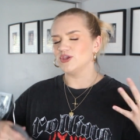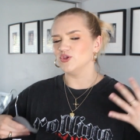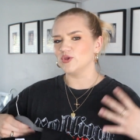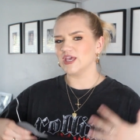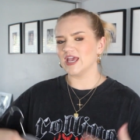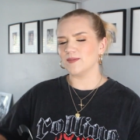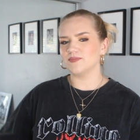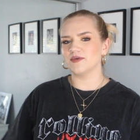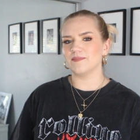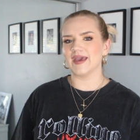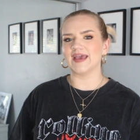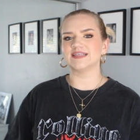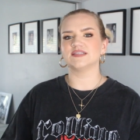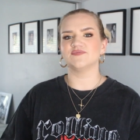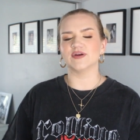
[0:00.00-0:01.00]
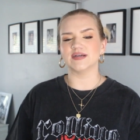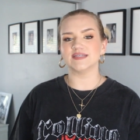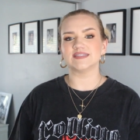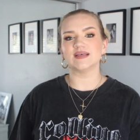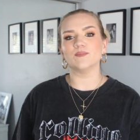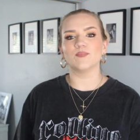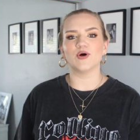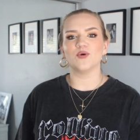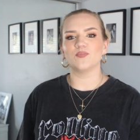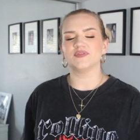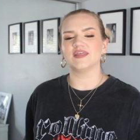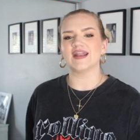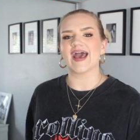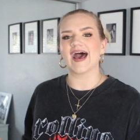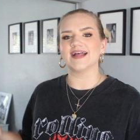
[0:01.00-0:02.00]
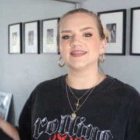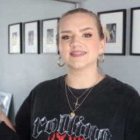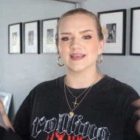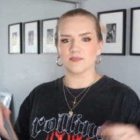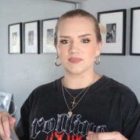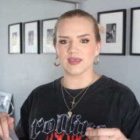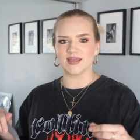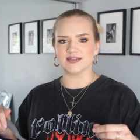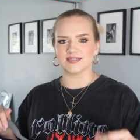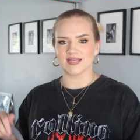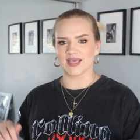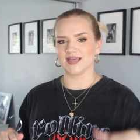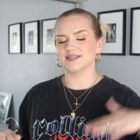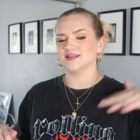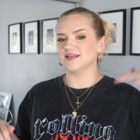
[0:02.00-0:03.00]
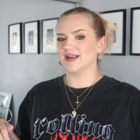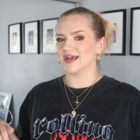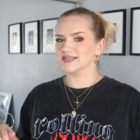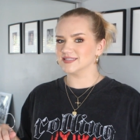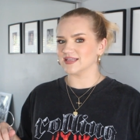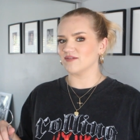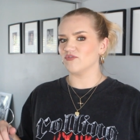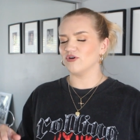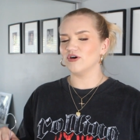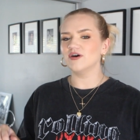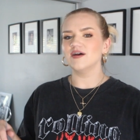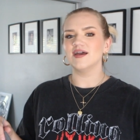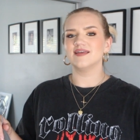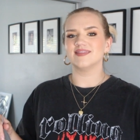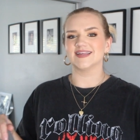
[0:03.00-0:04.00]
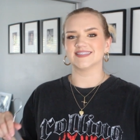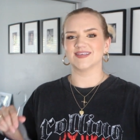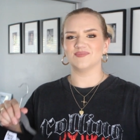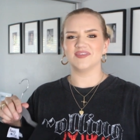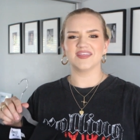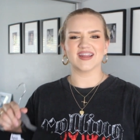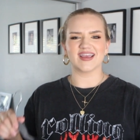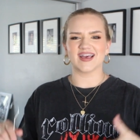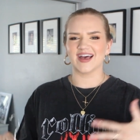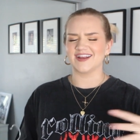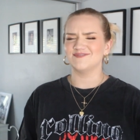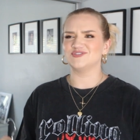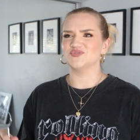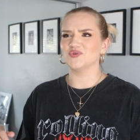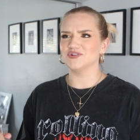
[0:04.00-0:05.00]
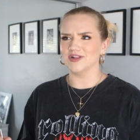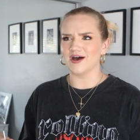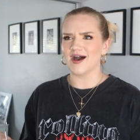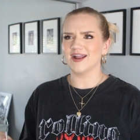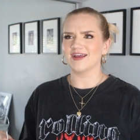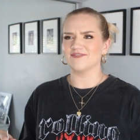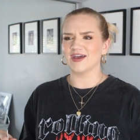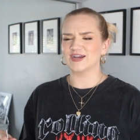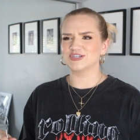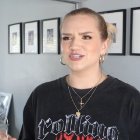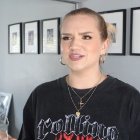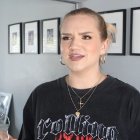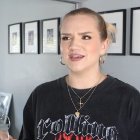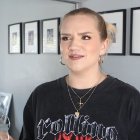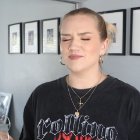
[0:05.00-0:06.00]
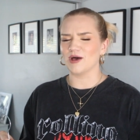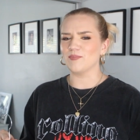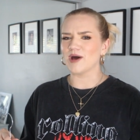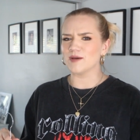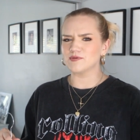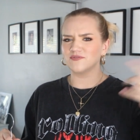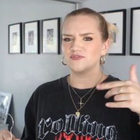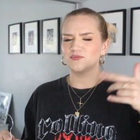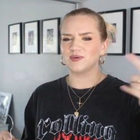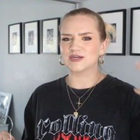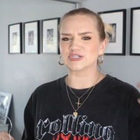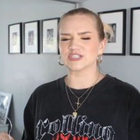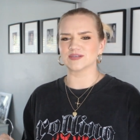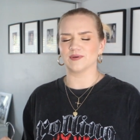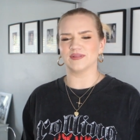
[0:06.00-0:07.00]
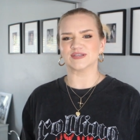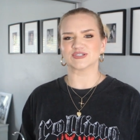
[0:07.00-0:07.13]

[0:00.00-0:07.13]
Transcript: you keep the base very simple. simple, but then add something to take it to the next level. That's something that I kind of do a lot. I've actually, I'll pop a few pictures up on